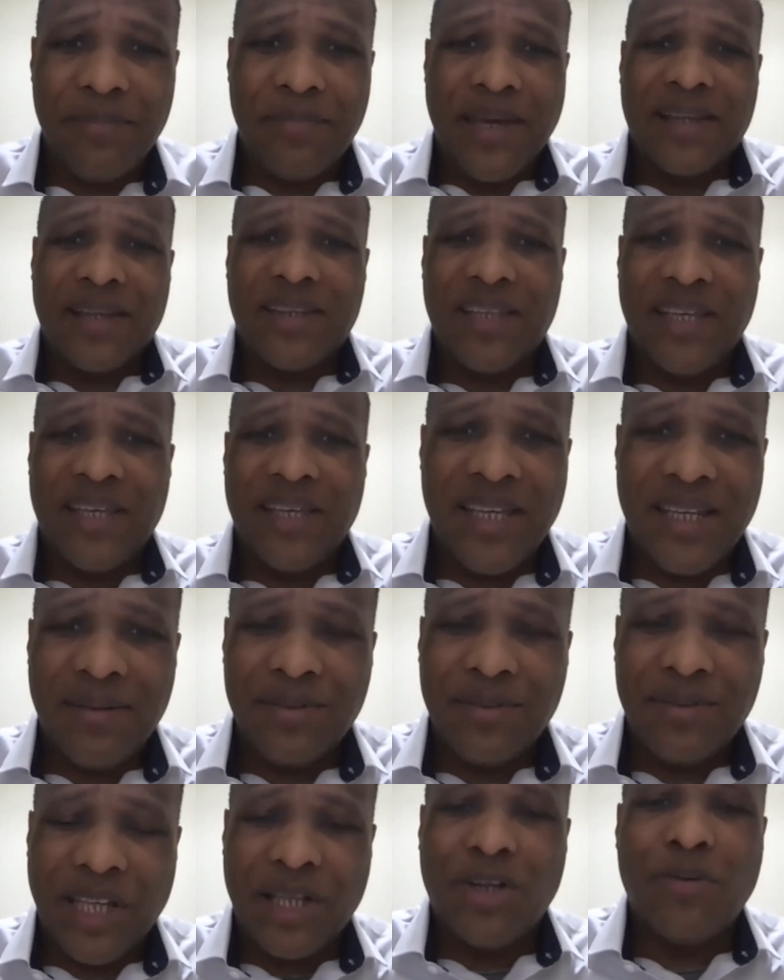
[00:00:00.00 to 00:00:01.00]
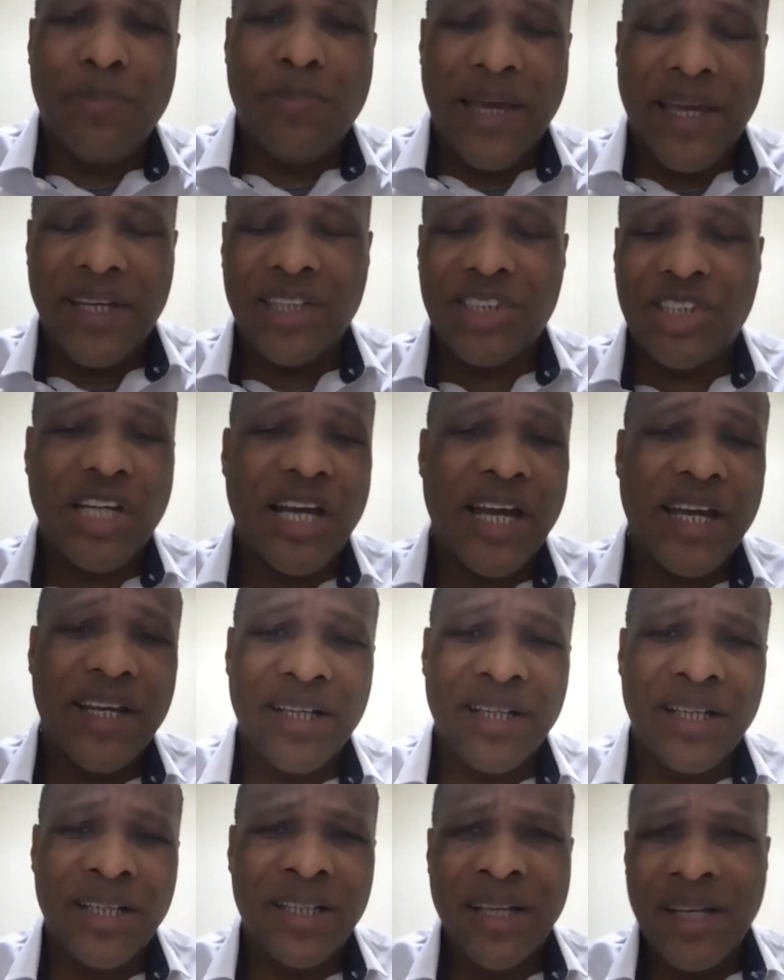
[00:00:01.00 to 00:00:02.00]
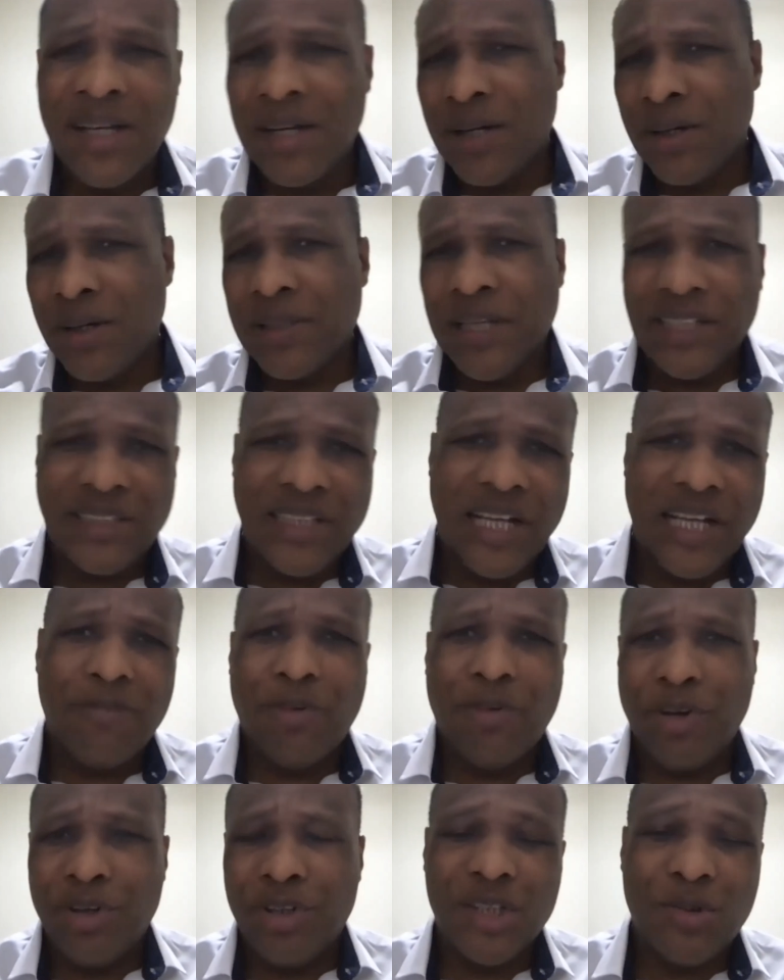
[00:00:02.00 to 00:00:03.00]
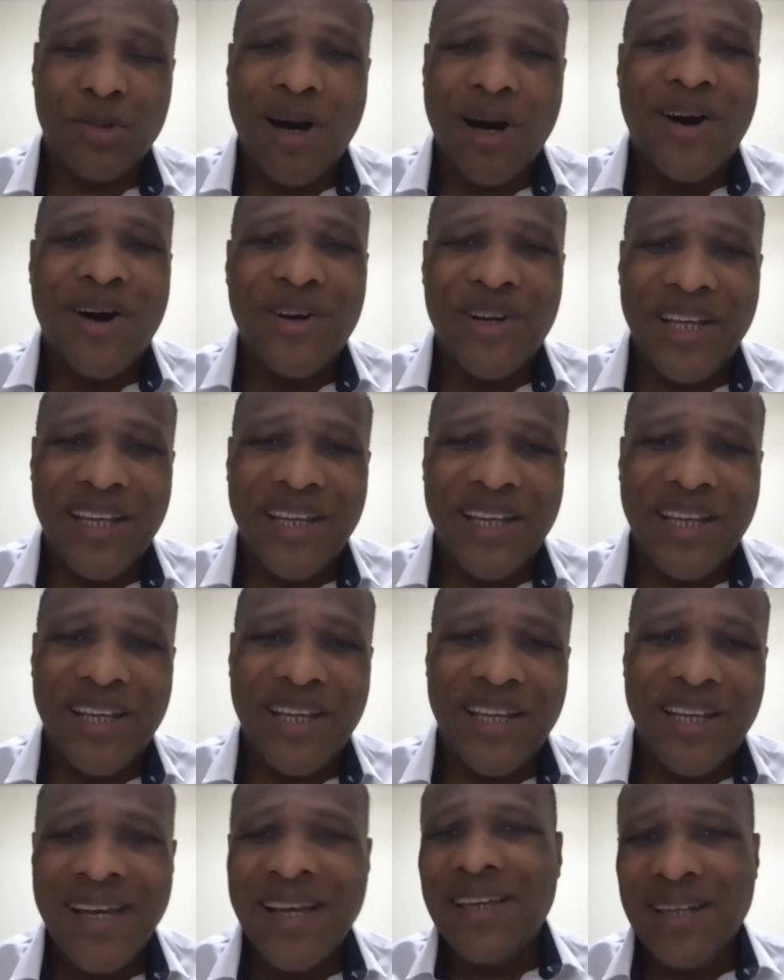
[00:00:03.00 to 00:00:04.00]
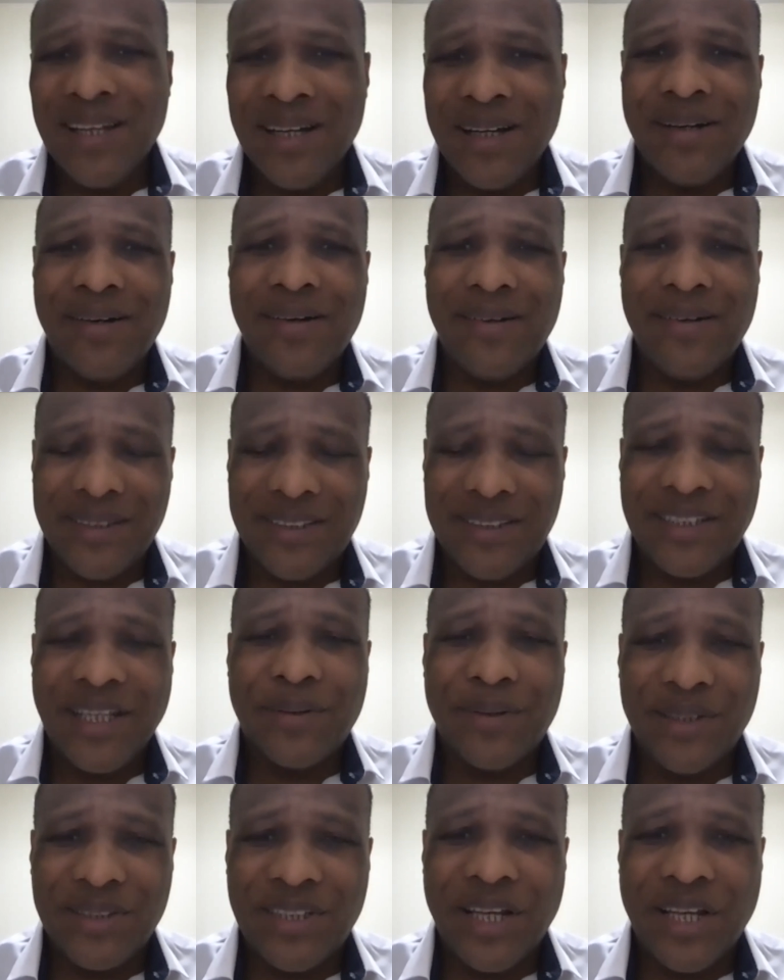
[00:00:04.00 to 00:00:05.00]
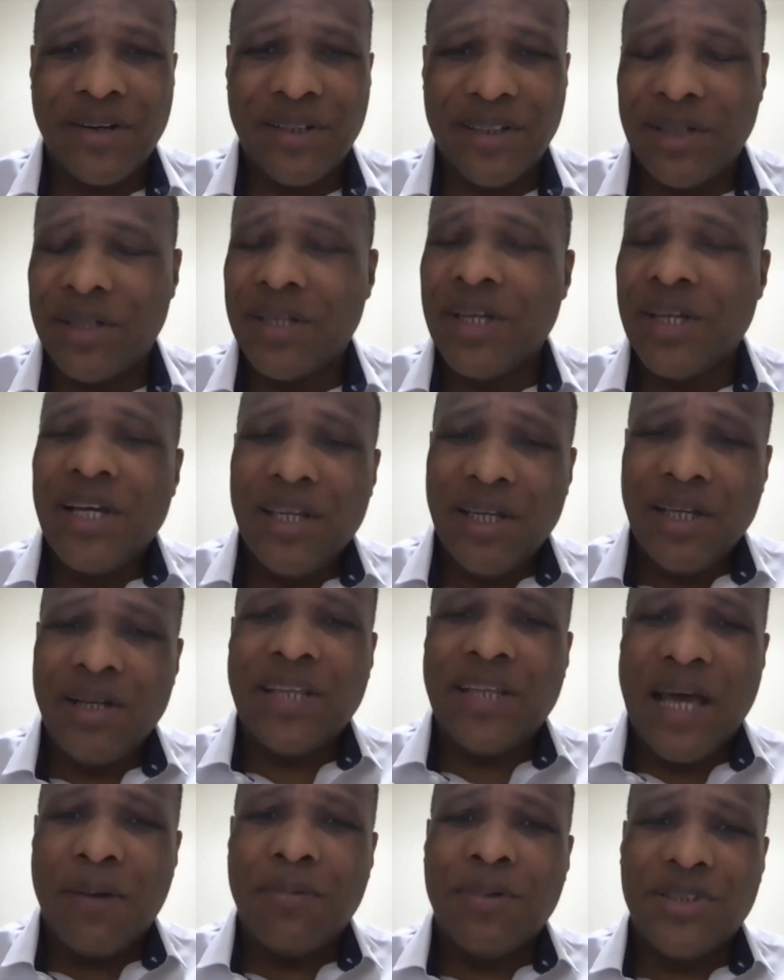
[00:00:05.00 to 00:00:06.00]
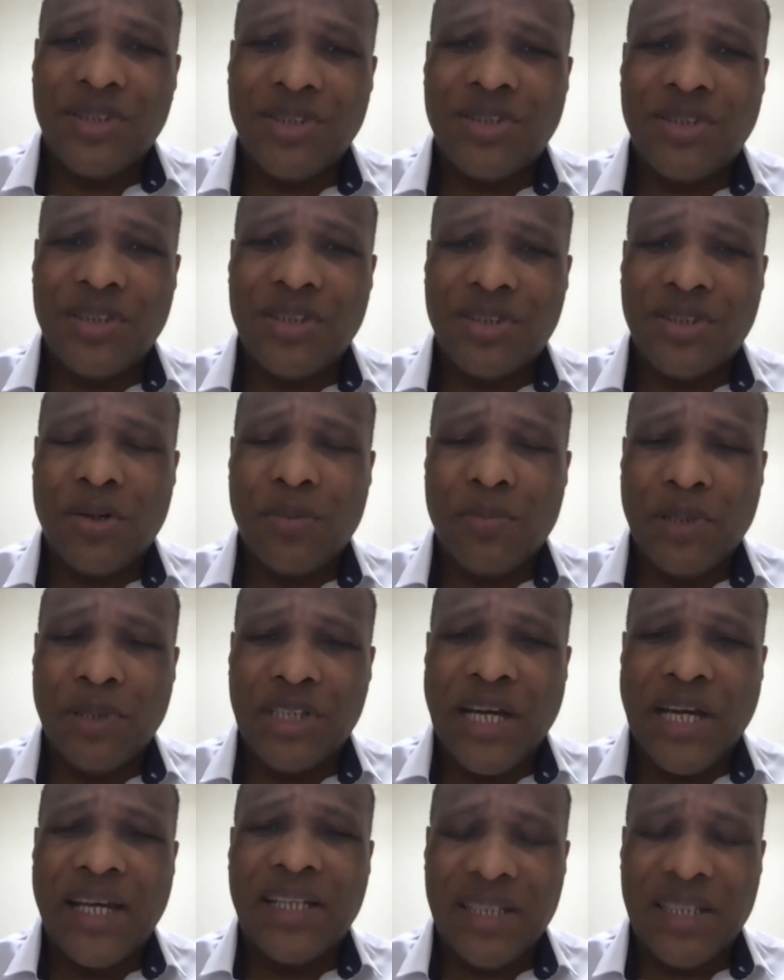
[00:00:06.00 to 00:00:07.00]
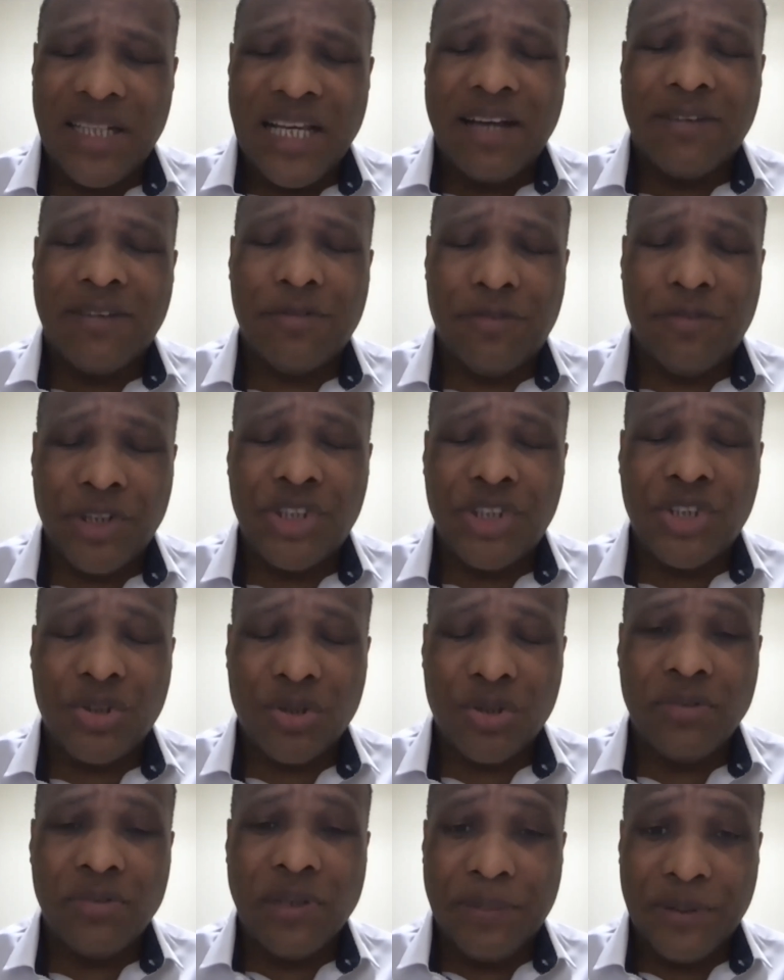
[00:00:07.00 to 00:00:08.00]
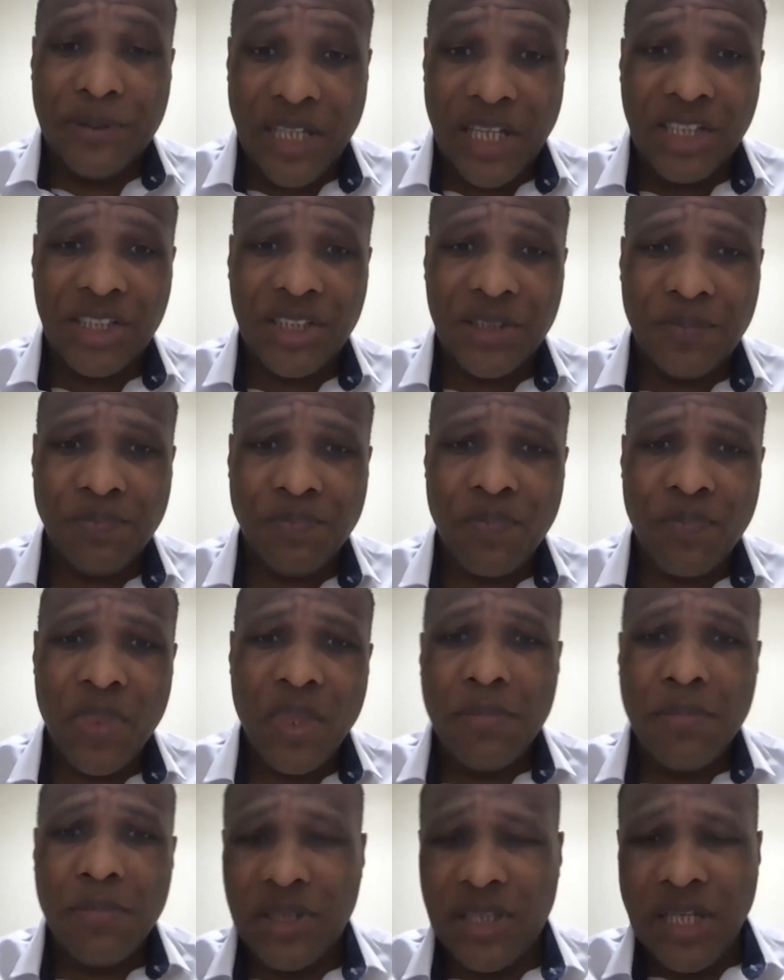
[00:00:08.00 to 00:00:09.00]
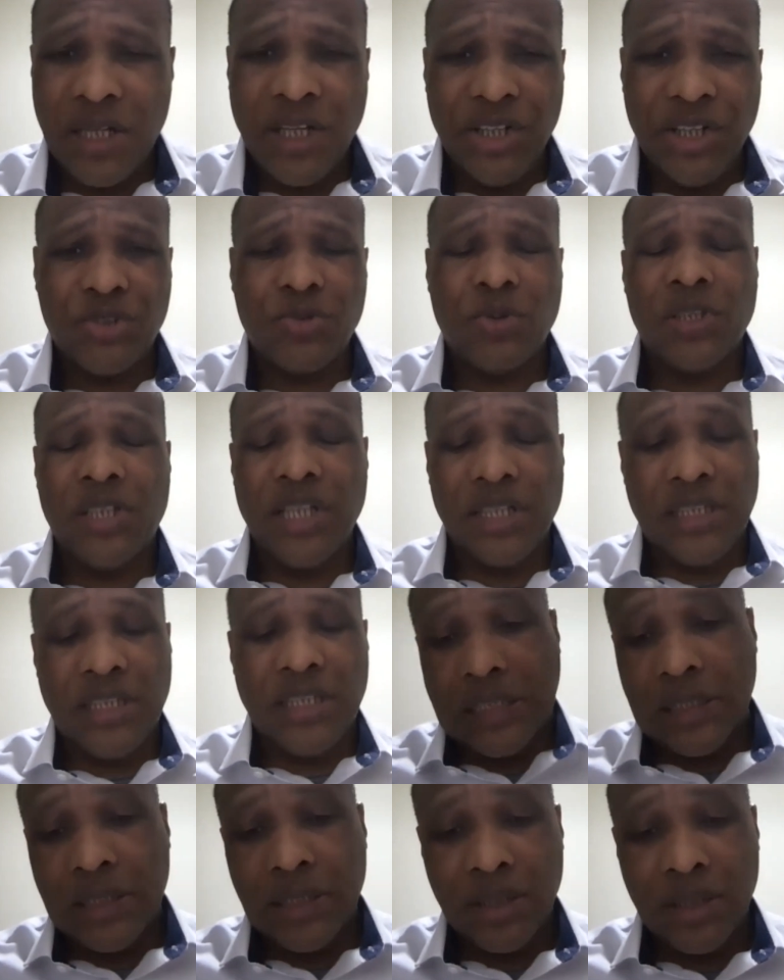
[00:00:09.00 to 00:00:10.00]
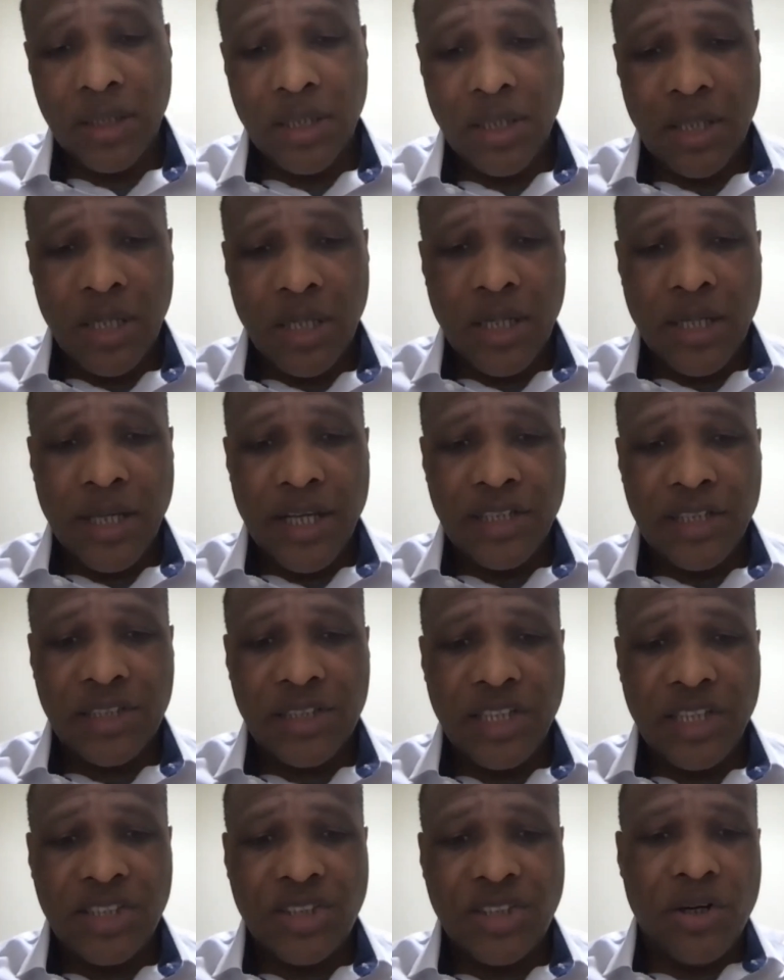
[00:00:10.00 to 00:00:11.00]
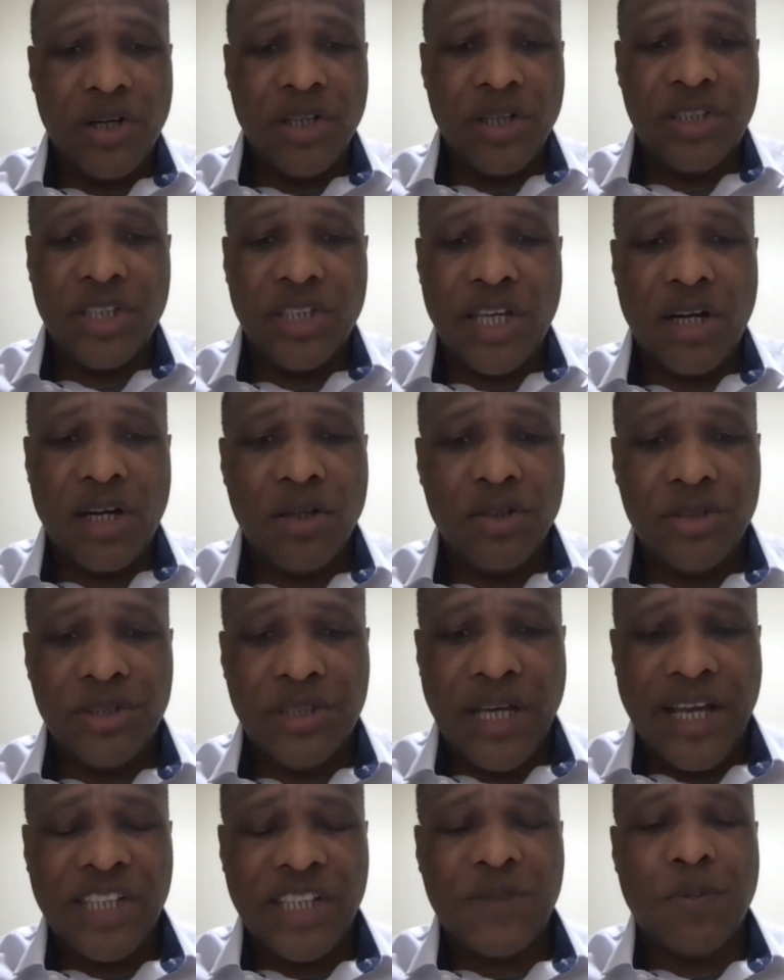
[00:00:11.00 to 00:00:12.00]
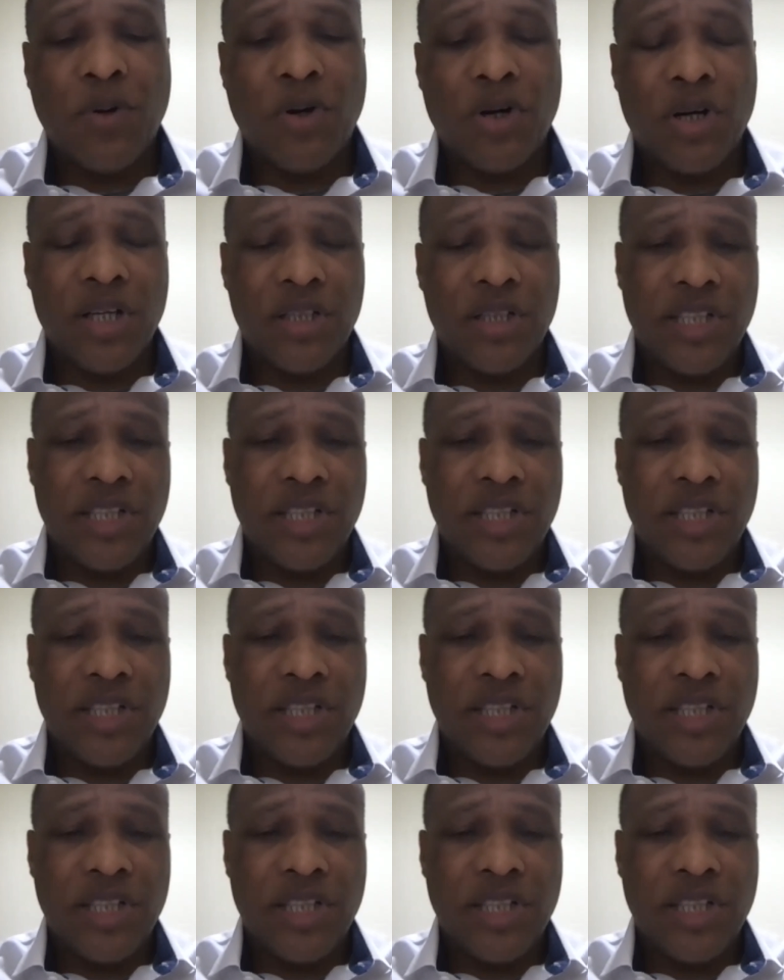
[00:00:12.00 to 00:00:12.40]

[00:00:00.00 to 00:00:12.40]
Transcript: Back then, it was like, oh, made in China. Oh, that's not very good quality, et cetera, et cetera. That was so China didn't have a very strong reputation. But then here's what they did is they started to get all their diaspora.